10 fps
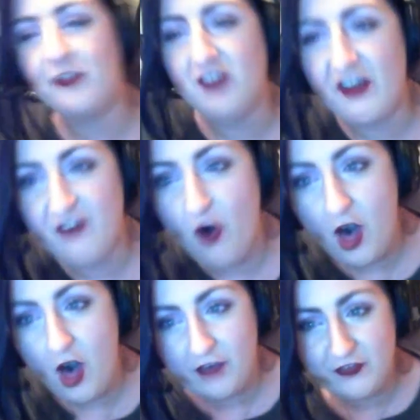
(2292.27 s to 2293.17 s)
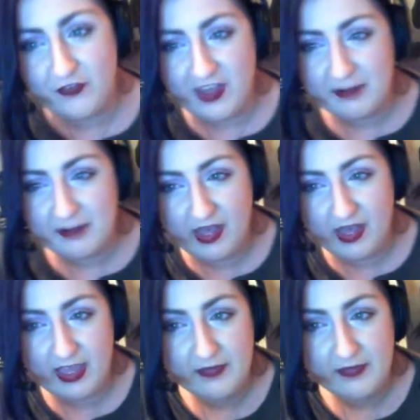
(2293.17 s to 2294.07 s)
stuff often,
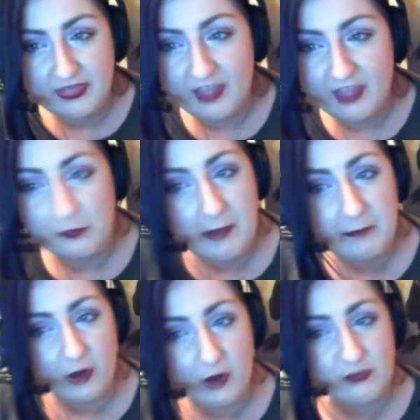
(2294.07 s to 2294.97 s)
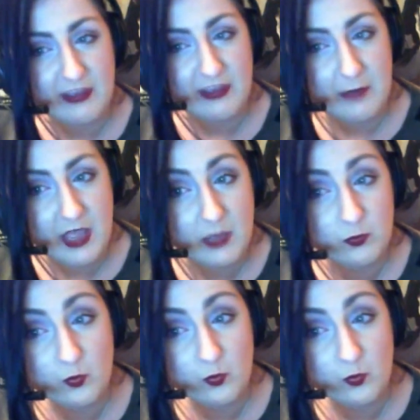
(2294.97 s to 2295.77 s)
but that's my bro TP.